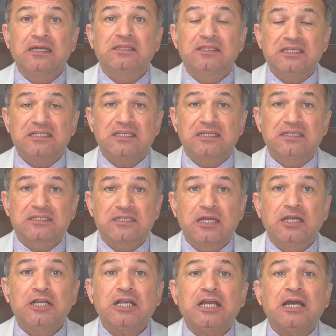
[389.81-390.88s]
this is
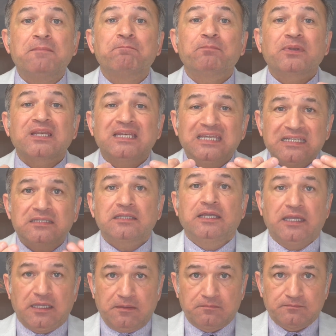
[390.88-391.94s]

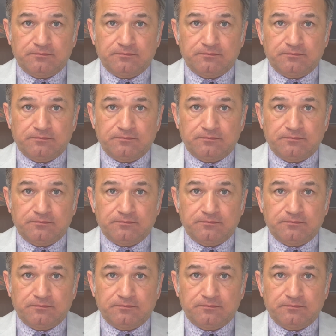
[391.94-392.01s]
completely,